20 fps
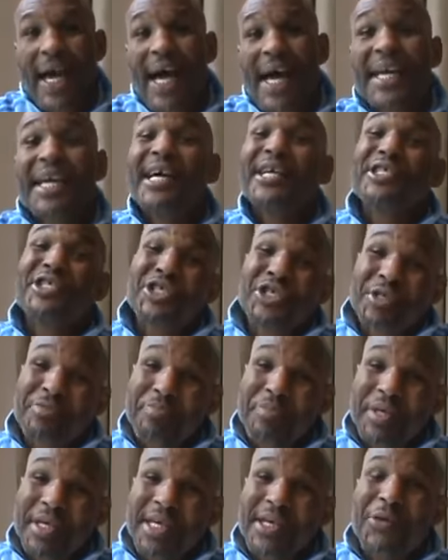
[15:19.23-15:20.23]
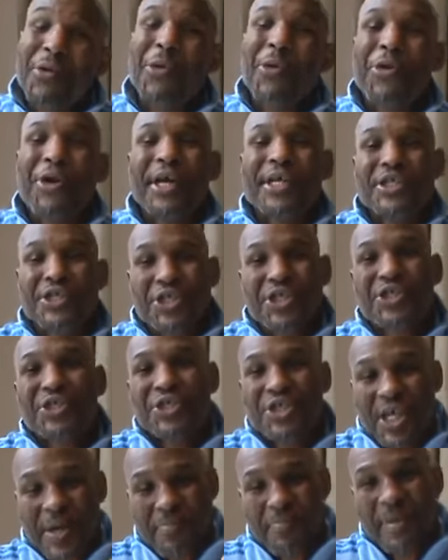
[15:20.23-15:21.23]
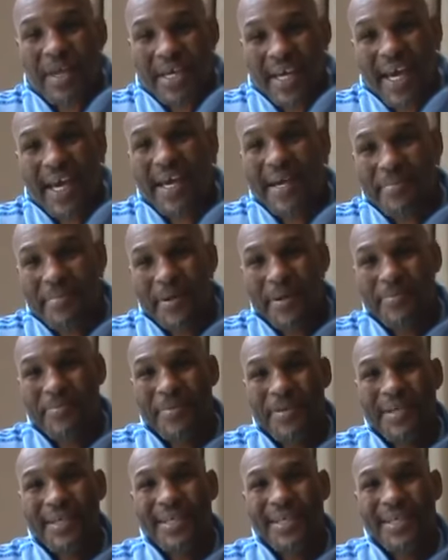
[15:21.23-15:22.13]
And they should be, or they should step their game up